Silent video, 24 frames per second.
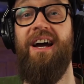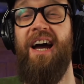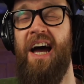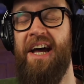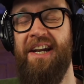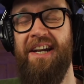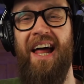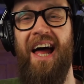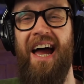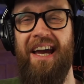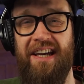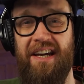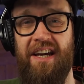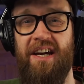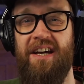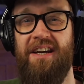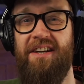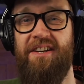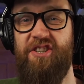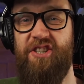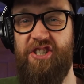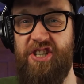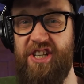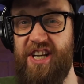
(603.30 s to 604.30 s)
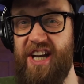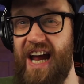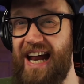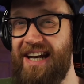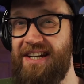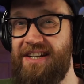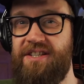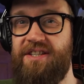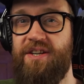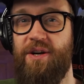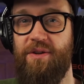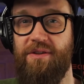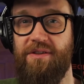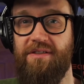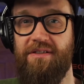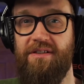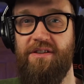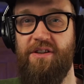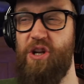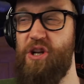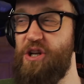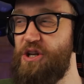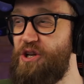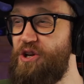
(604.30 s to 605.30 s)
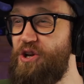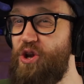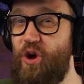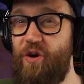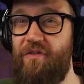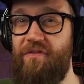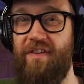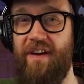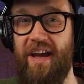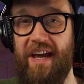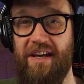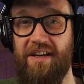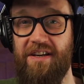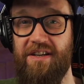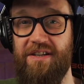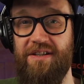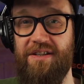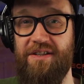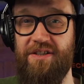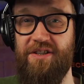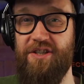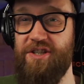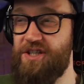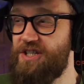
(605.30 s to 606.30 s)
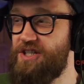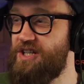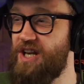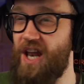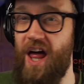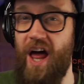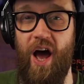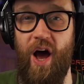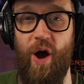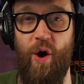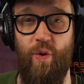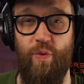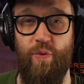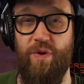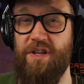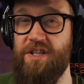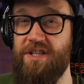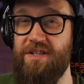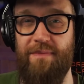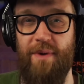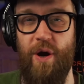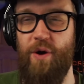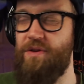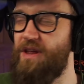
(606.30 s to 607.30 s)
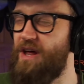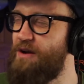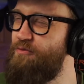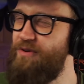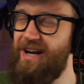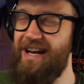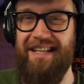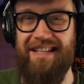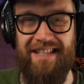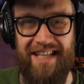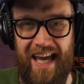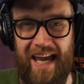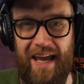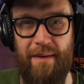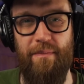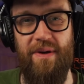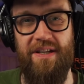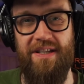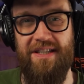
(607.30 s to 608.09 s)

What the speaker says: And like, gentle, loving, slow and smooth, I'd really take my